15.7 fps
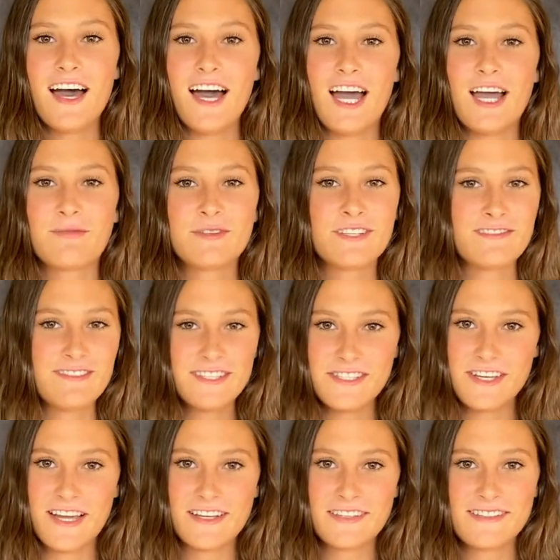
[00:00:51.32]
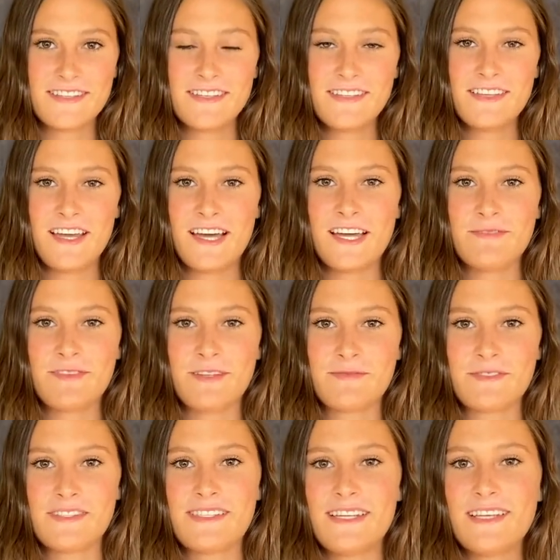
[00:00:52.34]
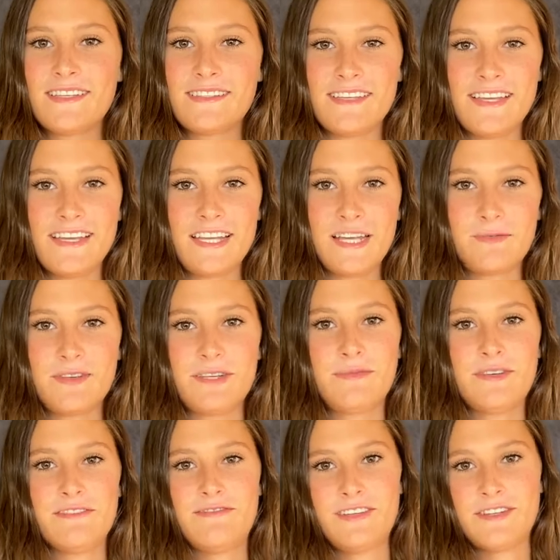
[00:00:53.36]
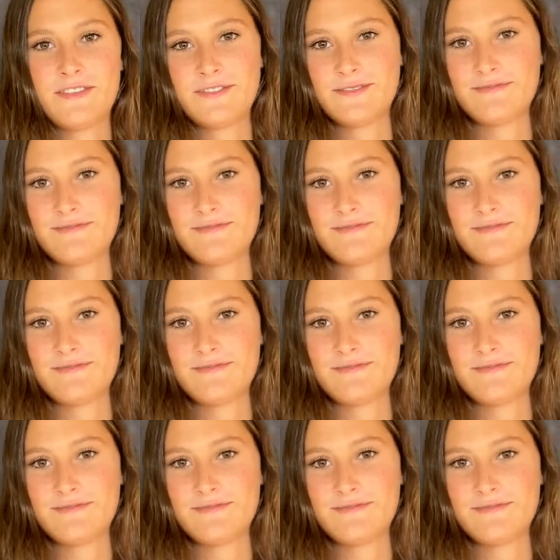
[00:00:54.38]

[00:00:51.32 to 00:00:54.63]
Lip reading: I'm Olivia Jackson. I'm number 6 and I play midfield.